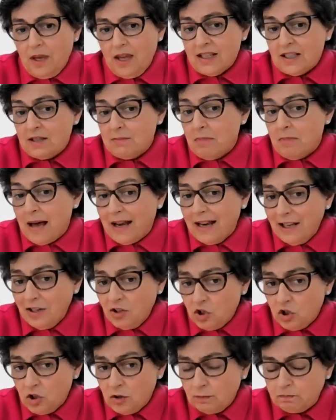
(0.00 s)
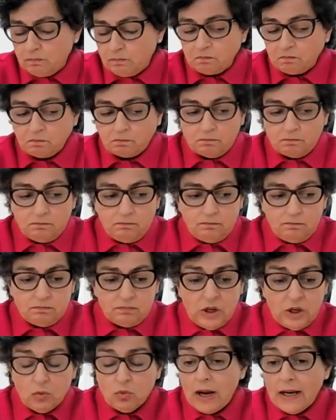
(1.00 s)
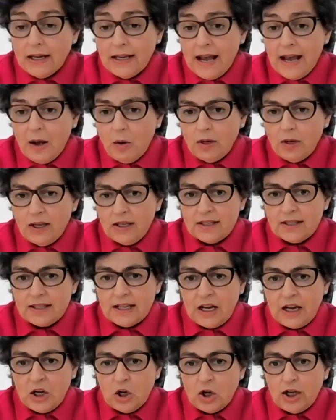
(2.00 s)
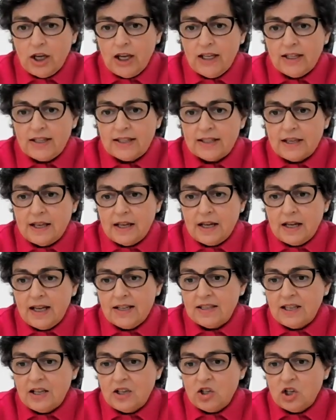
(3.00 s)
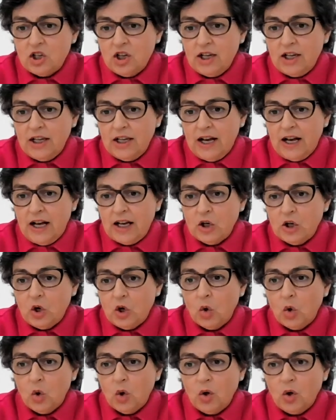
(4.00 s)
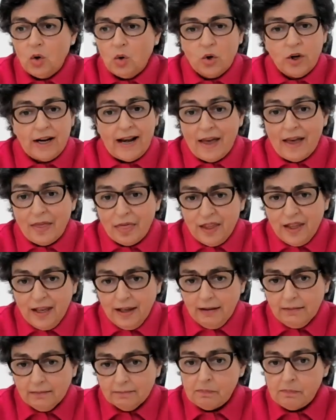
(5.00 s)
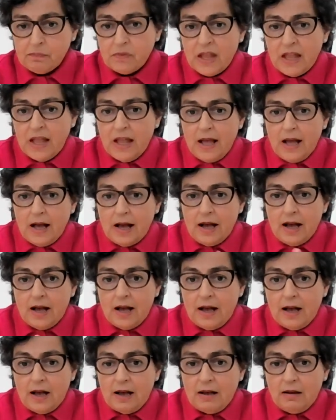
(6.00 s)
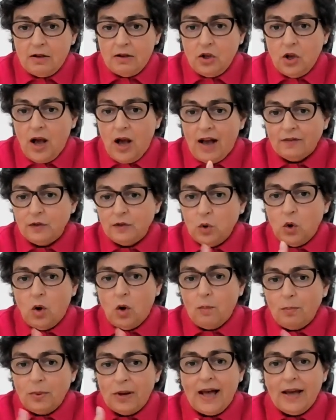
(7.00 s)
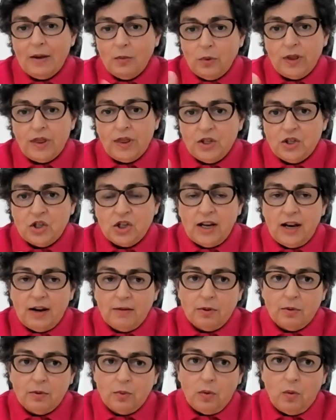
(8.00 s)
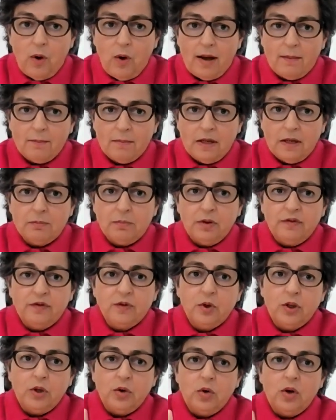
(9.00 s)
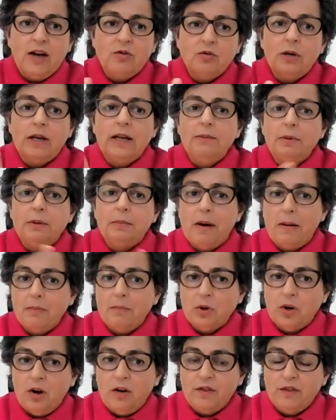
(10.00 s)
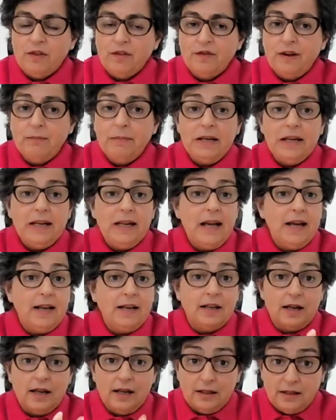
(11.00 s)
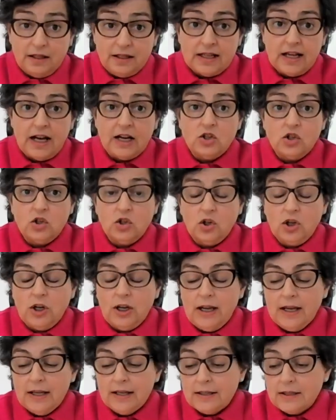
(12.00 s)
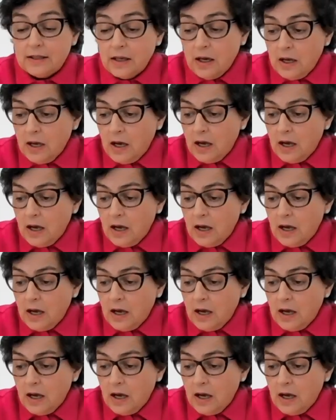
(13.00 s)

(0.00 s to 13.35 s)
is managed. Right now, it's essentially an all or nothing. You have to comply with each and every requirement before you can really be a member of the family. And a discussion is